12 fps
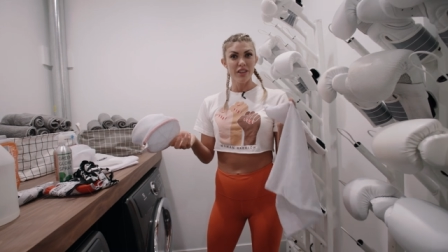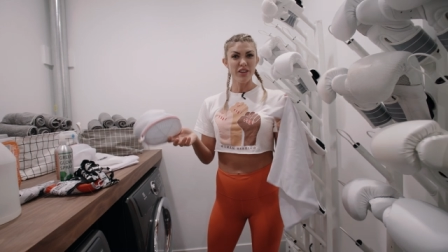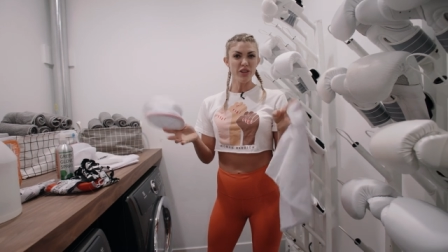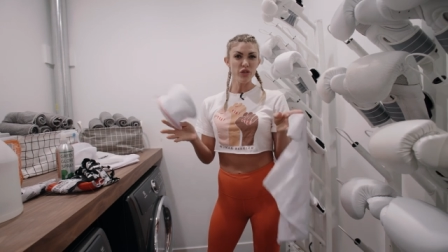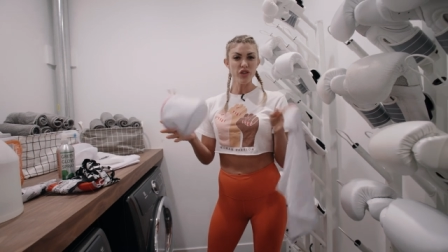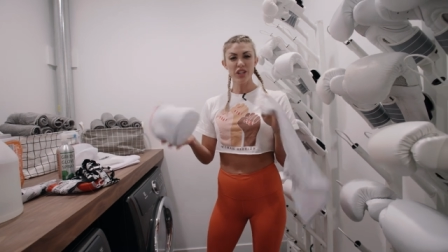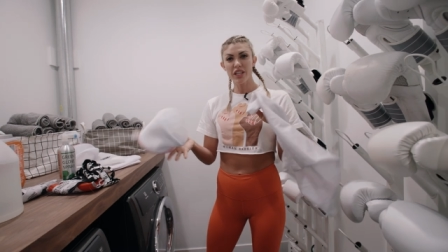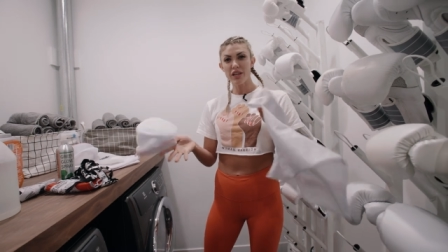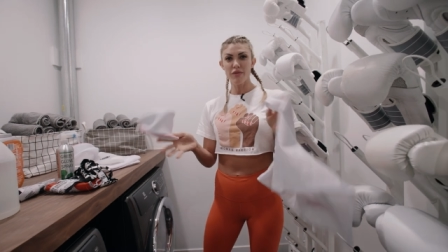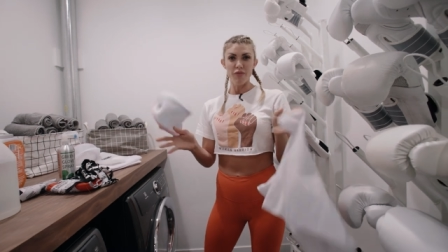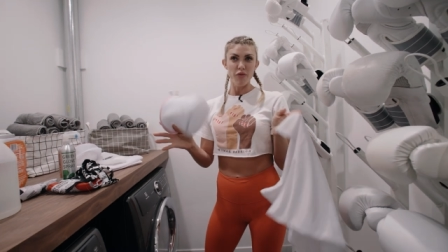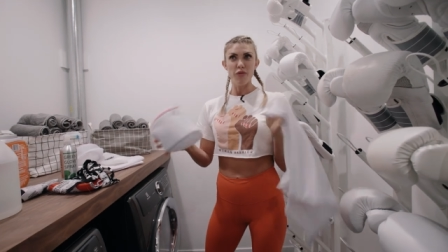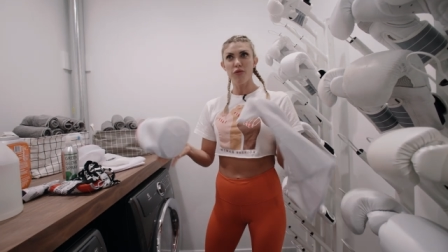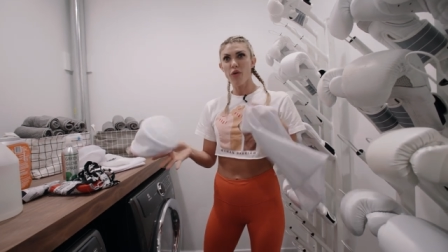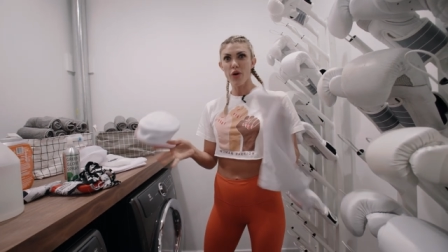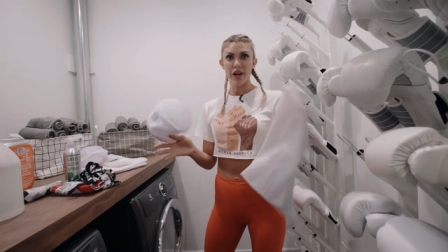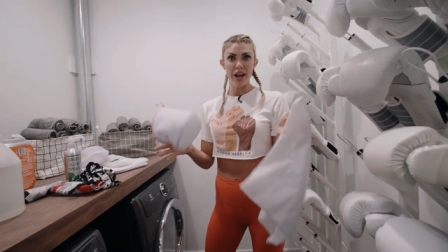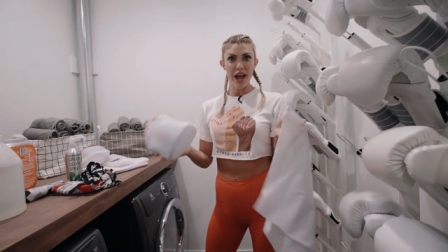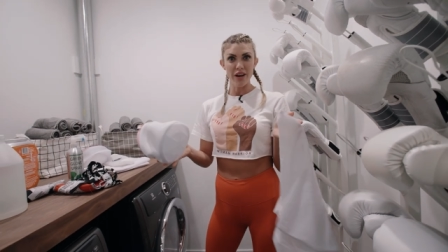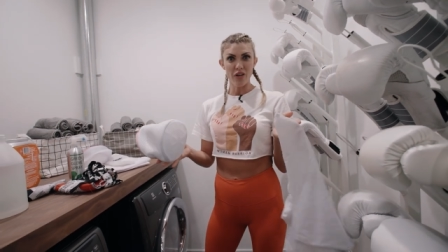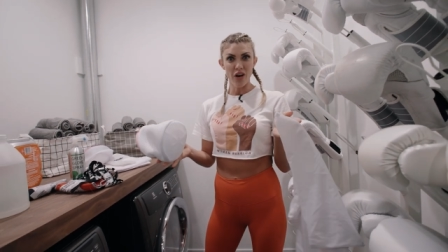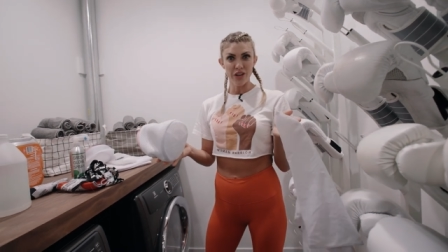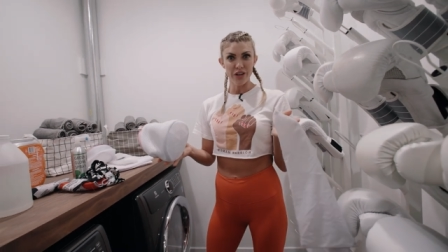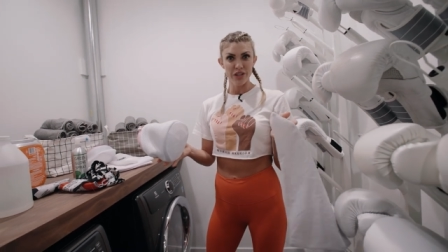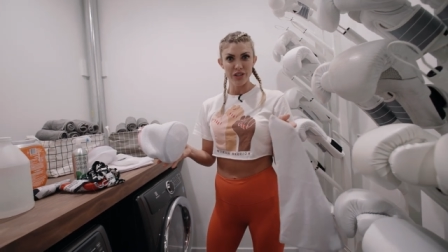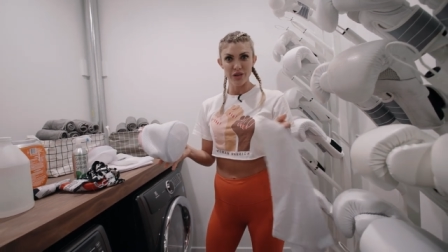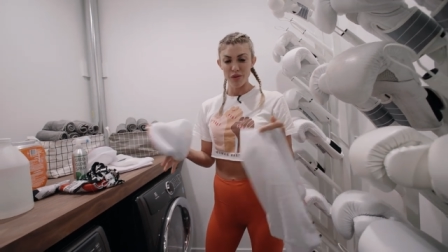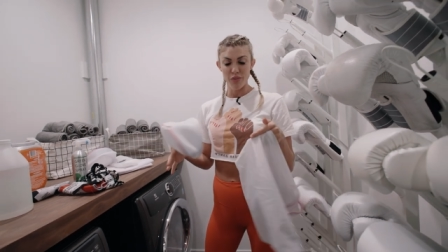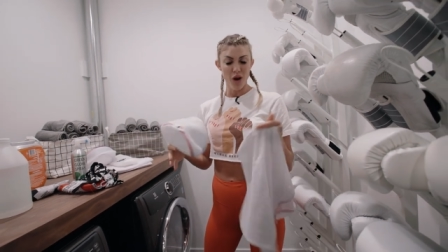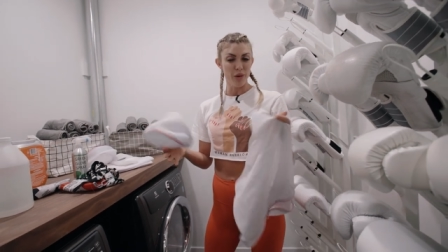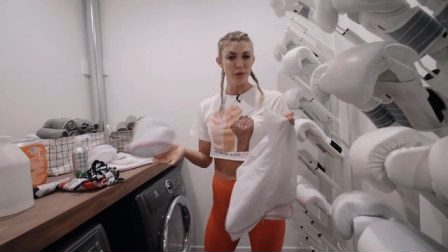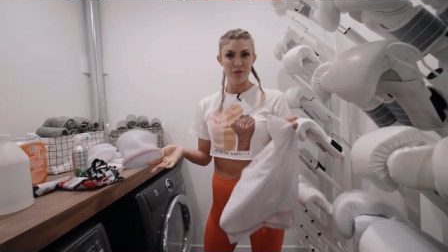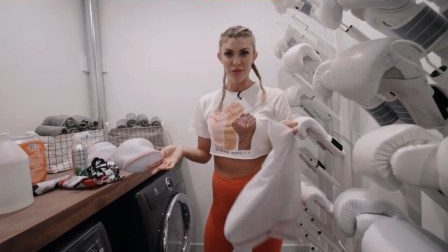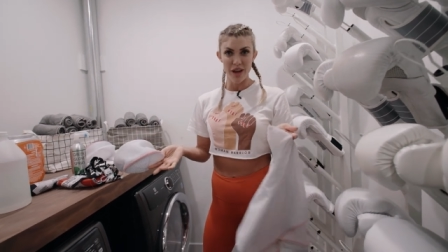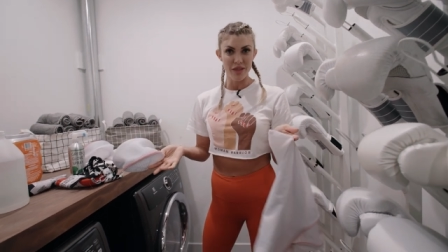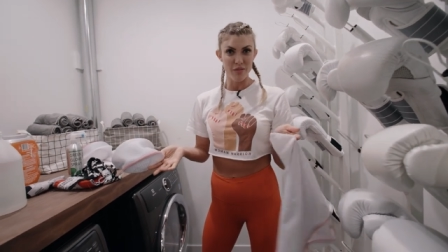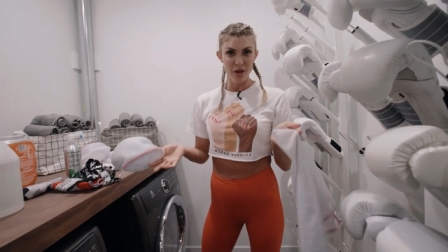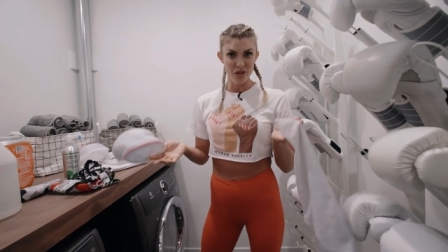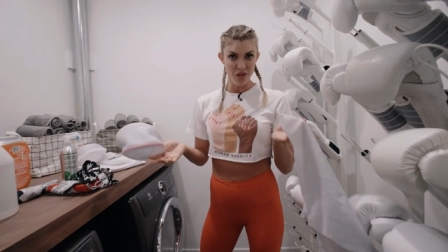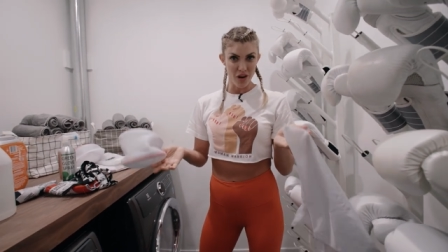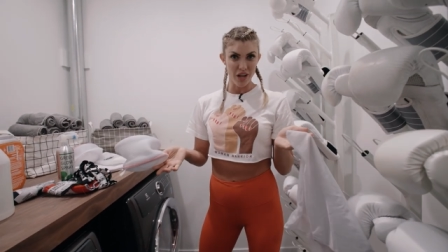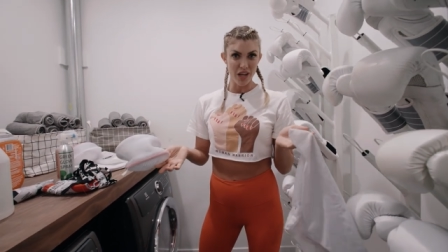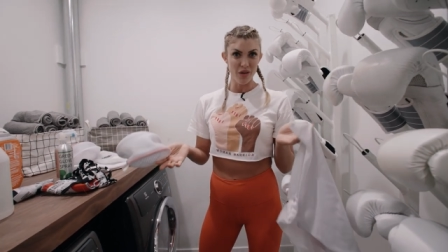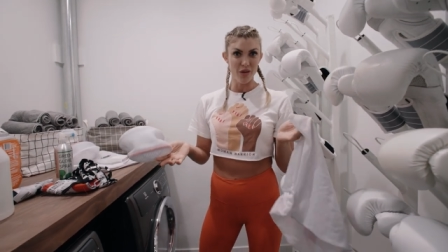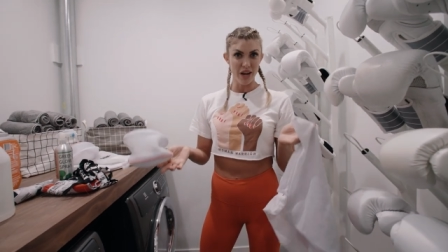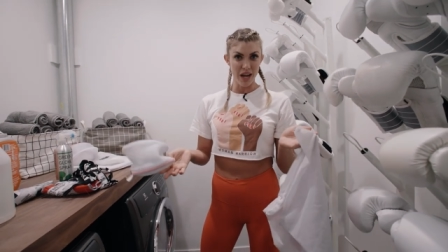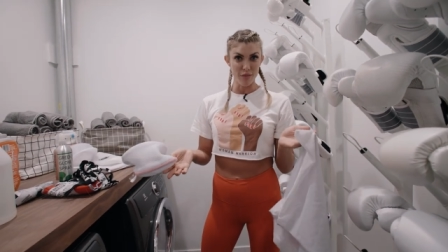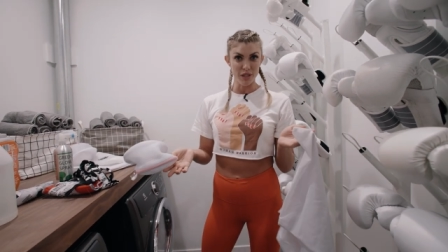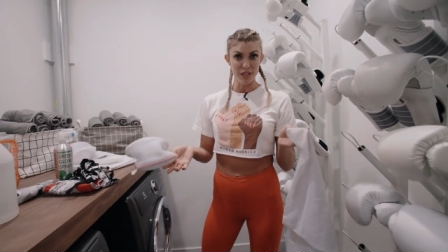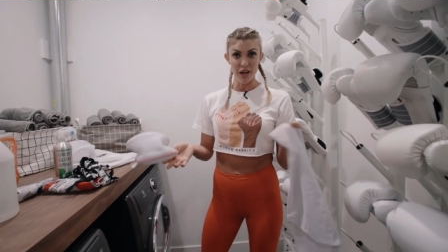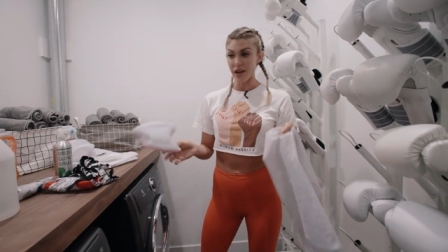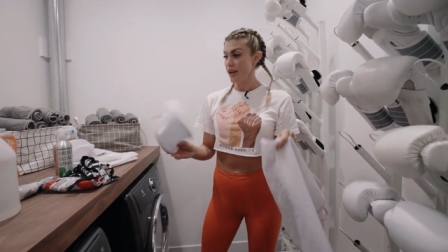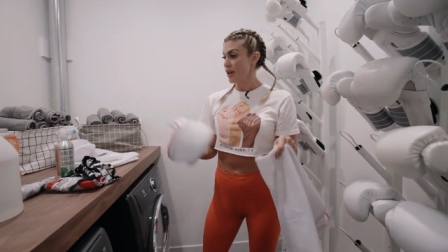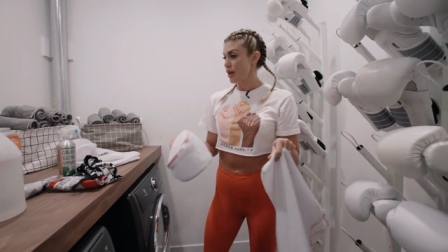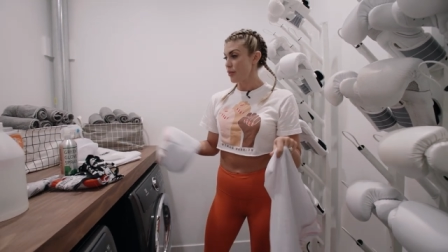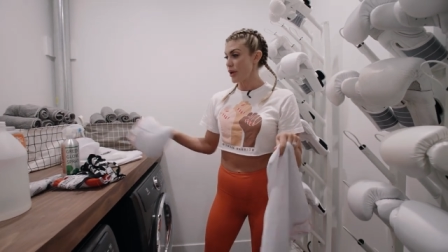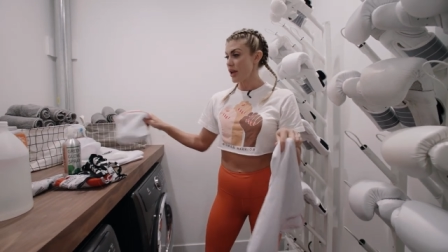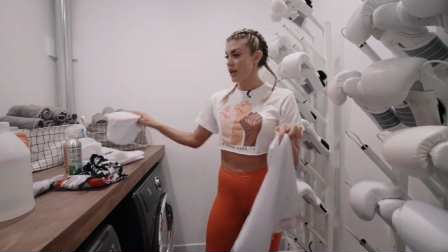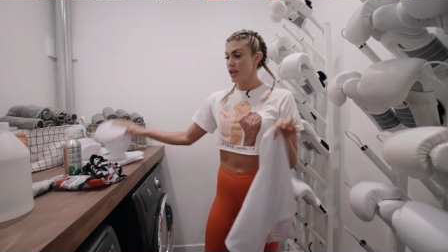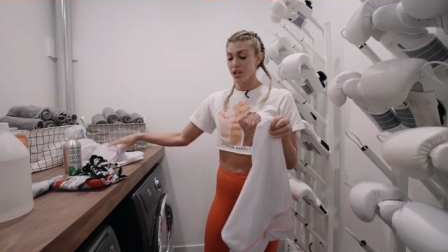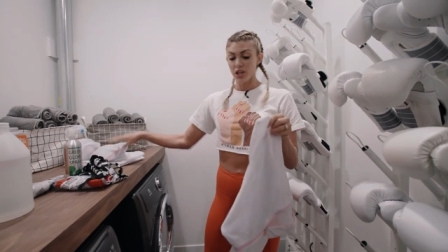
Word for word: They're usually $4 to $9. You could probably find them on Target or Amazon, but